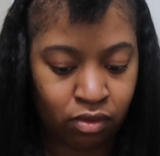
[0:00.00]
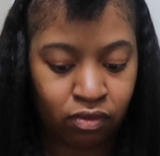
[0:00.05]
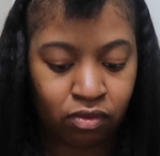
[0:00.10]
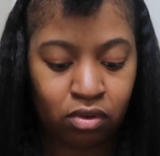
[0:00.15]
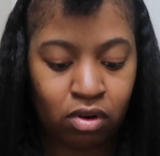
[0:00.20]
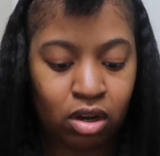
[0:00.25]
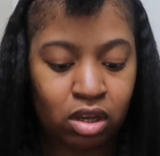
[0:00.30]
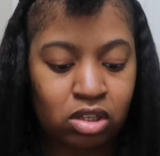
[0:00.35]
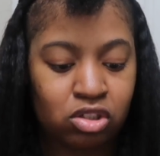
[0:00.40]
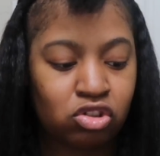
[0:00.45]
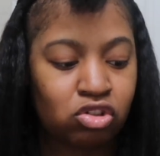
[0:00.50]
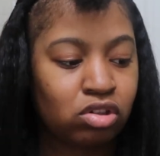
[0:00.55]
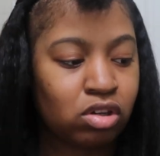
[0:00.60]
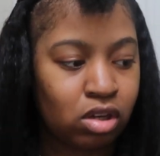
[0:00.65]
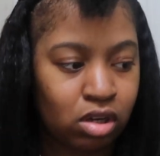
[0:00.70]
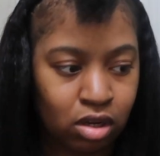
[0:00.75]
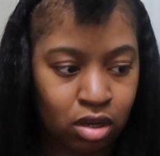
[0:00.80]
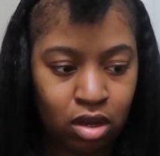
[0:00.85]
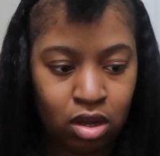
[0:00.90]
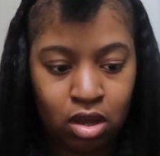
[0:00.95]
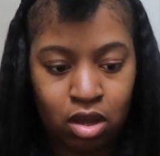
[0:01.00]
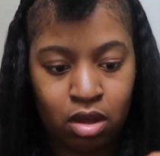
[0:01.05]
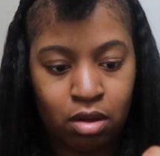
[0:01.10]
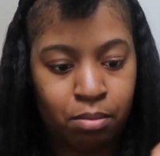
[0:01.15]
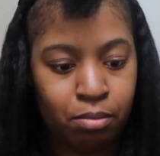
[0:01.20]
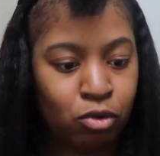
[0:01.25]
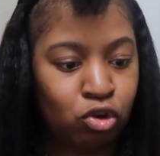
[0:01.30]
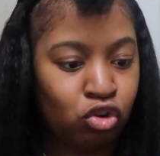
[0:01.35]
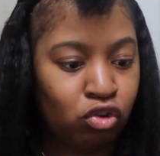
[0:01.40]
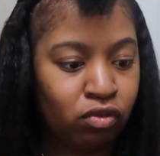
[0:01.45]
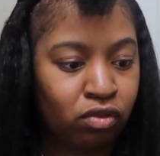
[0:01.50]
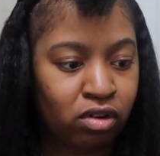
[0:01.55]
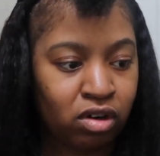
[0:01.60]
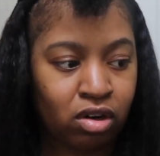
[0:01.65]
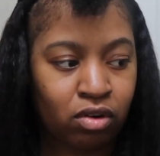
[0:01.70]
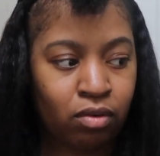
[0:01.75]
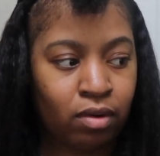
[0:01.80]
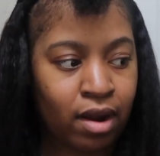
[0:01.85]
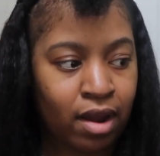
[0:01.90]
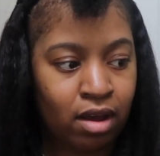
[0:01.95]
the front because you can maneuver
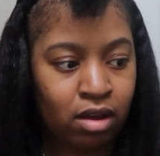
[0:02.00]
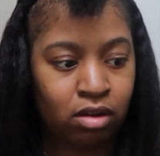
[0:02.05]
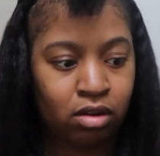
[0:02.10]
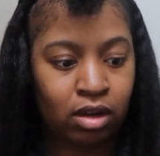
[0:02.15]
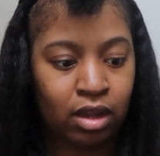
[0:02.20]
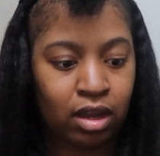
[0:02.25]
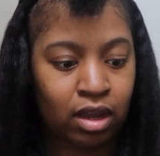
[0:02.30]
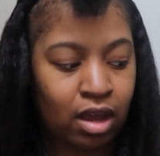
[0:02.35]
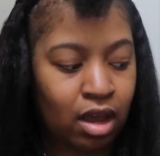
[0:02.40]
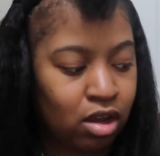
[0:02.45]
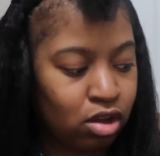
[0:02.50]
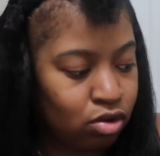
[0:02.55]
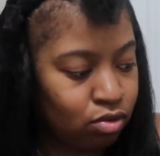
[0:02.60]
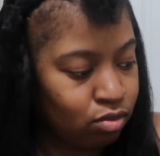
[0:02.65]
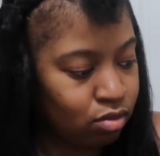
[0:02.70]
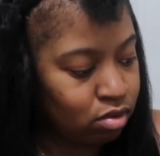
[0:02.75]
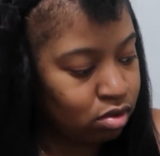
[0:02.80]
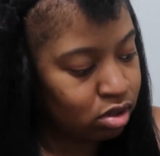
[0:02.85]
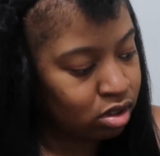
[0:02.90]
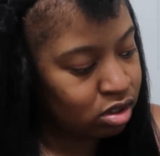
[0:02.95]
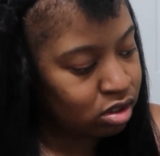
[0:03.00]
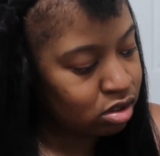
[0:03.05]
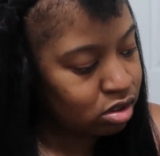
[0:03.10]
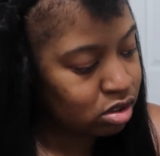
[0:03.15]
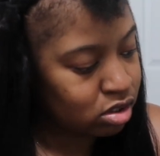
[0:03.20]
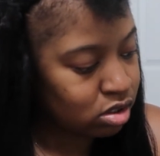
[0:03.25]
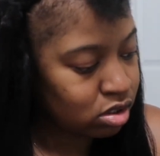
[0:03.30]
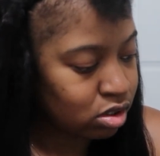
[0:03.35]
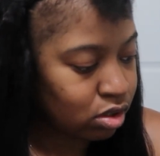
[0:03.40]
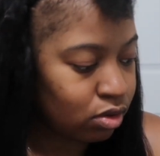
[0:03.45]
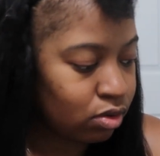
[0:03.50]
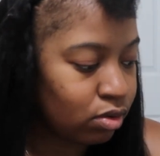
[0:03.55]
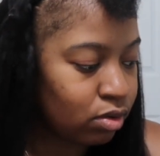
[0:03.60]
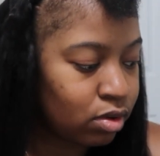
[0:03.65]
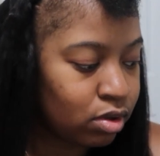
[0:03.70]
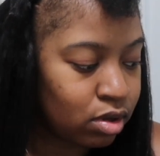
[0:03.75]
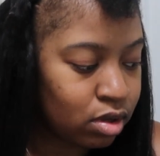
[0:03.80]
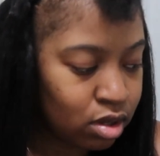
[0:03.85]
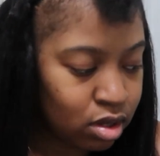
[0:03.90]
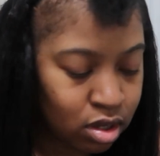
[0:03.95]
it around like how you want it. So
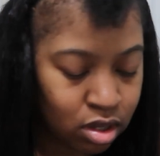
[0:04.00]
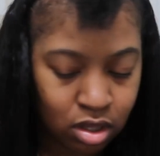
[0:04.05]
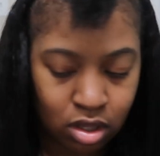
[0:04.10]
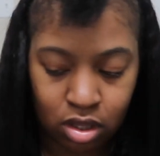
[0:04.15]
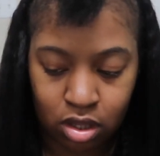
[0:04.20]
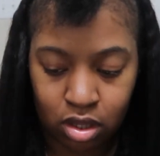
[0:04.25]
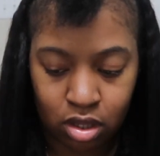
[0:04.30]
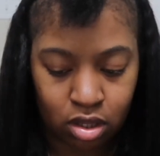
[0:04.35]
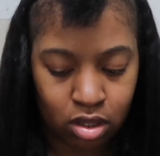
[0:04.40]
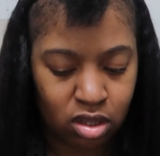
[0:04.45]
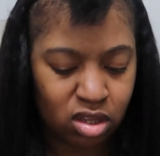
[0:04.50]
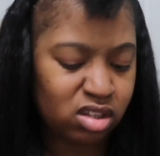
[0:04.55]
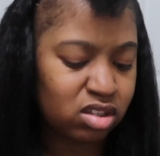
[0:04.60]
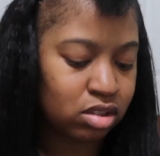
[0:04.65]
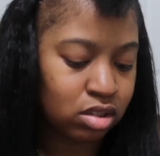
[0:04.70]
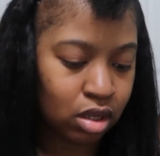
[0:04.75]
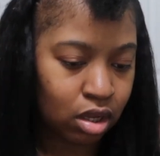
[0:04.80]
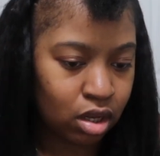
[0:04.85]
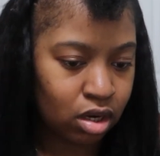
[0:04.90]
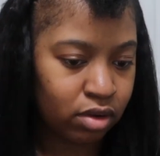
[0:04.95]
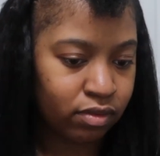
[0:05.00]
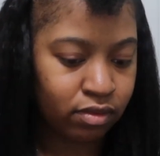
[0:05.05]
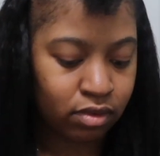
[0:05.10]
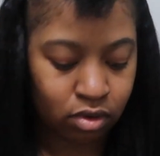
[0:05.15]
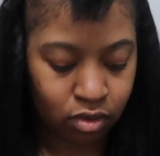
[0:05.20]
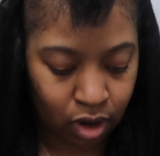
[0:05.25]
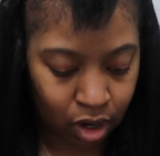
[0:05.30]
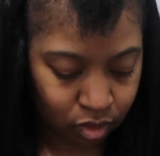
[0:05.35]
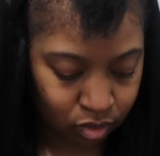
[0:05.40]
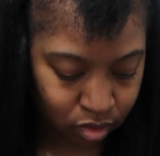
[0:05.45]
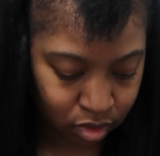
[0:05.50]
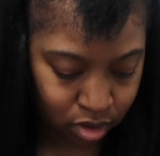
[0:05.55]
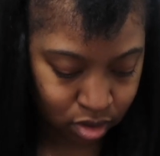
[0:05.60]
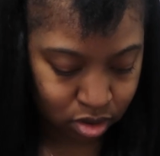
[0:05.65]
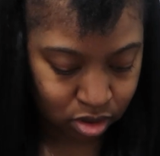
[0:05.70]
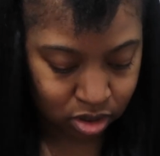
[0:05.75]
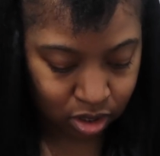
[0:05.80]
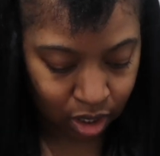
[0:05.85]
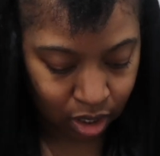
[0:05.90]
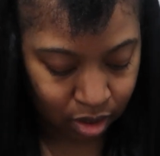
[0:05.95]
is that even the right word
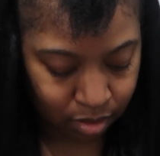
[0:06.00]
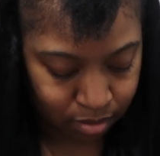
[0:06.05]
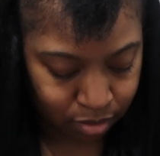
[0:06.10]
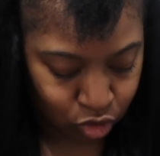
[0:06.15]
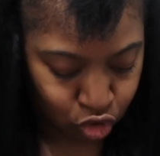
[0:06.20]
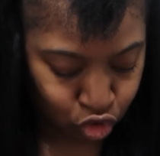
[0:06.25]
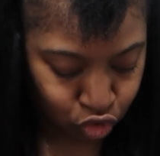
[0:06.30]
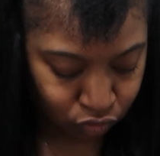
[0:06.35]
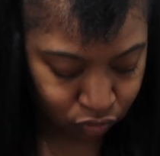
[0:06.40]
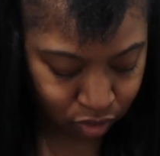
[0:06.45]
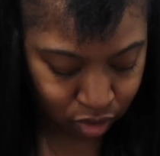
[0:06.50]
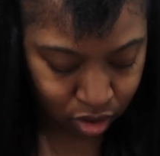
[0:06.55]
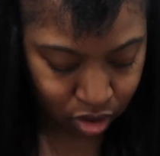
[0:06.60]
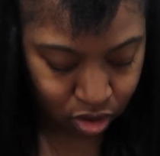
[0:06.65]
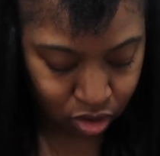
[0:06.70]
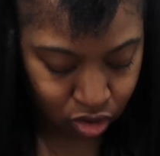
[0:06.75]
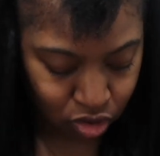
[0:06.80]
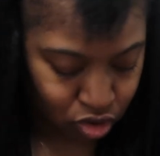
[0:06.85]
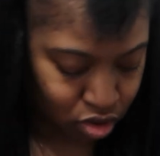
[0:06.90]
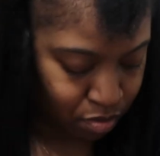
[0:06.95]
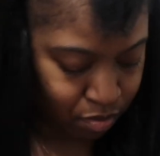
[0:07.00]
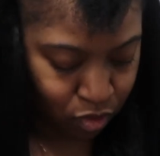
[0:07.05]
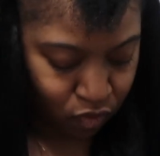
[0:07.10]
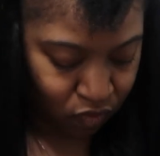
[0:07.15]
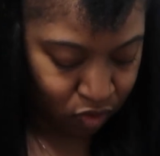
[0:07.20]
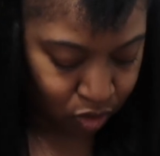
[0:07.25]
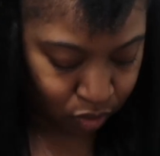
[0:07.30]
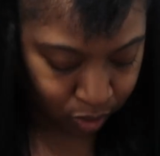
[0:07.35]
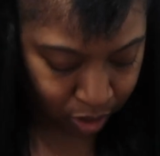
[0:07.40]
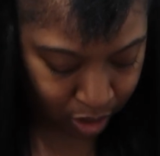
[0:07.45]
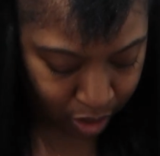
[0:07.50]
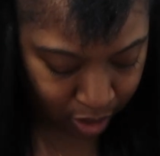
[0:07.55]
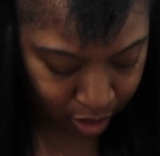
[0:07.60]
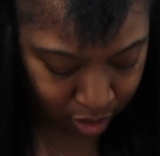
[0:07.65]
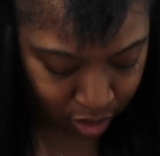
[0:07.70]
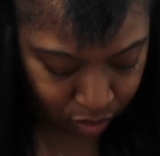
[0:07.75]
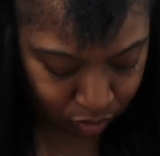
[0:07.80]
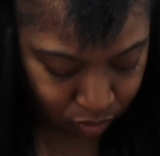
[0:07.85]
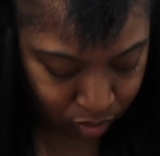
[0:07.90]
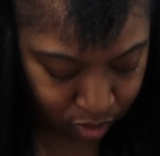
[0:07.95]
to say? Maneuver? You can move it around how
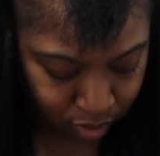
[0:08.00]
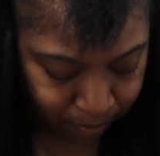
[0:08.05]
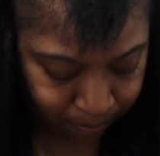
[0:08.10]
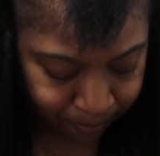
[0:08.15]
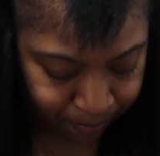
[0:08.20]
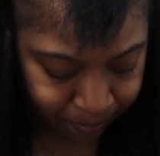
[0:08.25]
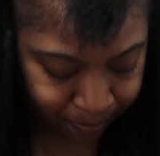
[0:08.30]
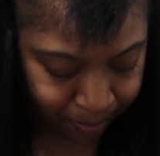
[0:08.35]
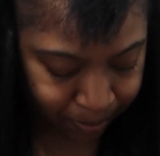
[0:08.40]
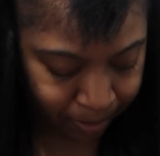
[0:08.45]
you want.